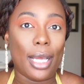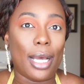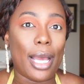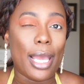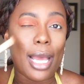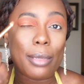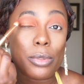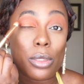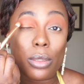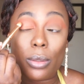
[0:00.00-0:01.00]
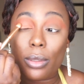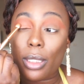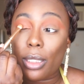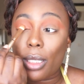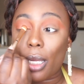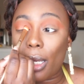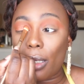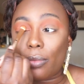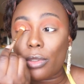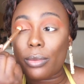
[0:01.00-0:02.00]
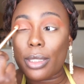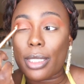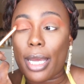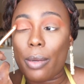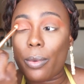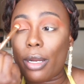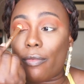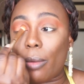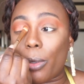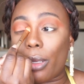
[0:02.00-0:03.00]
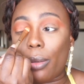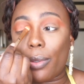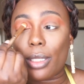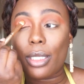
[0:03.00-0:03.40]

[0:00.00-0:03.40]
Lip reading: I absolutely love doing that whenever I'm working with